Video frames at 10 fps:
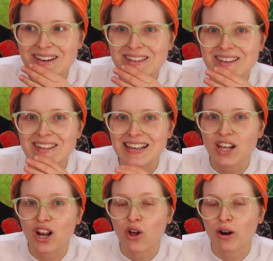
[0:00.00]
there's
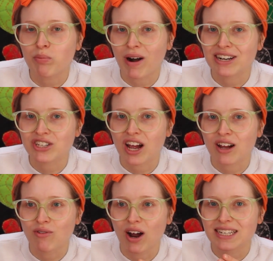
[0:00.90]
a lot of
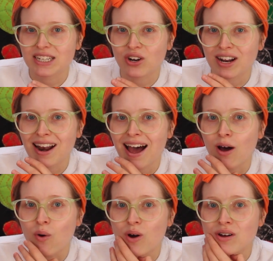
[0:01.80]
pressure riding on it
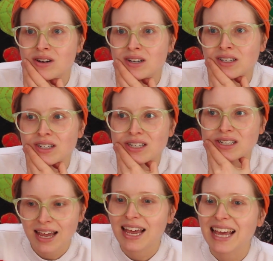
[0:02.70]
now.
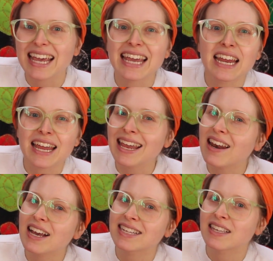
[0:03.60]
He
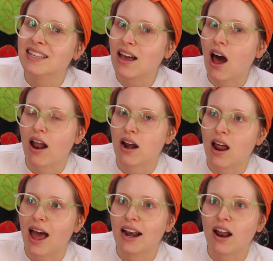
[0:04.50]
likes the
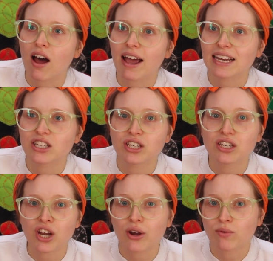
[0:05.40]
sun and I
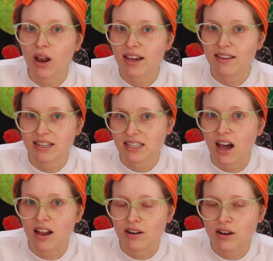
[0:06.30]
don't like the
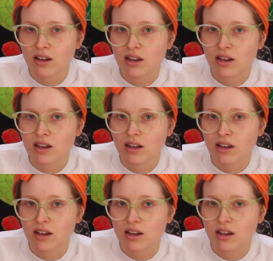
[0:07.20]
sun.